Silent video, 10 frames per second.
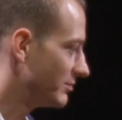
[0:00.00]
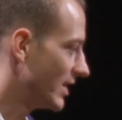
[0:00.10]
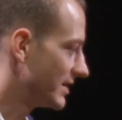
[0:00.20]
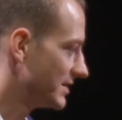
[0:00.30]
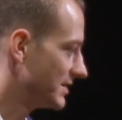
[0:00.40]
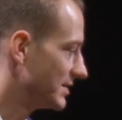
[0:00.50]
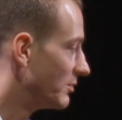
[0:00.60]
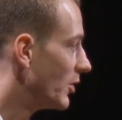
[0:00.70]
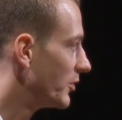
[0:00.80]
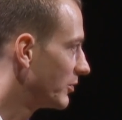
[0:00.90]
practices
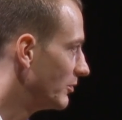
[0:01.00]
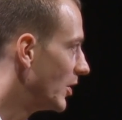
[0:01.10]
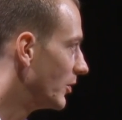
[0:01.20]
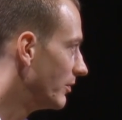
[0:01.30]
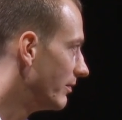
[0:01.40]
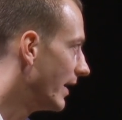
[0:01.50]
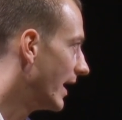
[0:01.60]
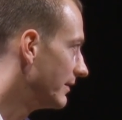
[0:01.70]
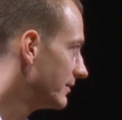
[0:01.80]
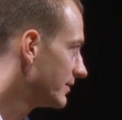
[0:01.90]
both promote
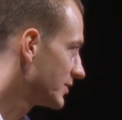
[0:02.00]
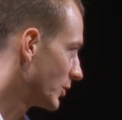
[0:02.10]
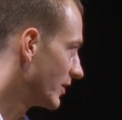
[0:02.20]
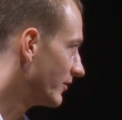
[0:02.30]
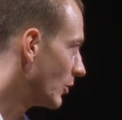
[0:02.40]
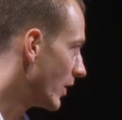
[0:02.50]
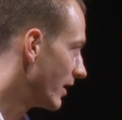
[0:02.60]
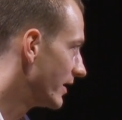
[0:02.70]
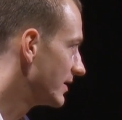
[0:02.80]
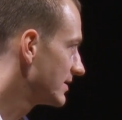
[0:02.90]
that sort of
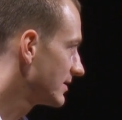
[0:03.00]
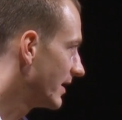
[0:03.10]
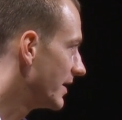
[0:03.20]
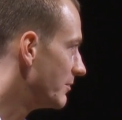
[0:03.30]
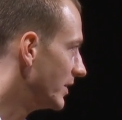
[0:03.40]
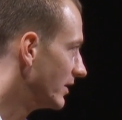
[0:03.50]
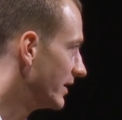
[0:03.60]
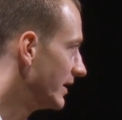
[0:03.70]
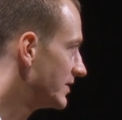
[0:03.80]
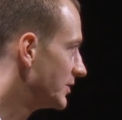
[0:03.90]
awareness and
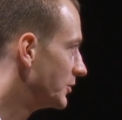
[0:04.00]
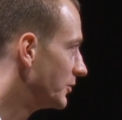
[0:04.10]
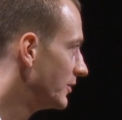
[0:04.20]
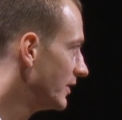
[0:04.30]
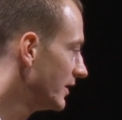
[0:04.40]
ability to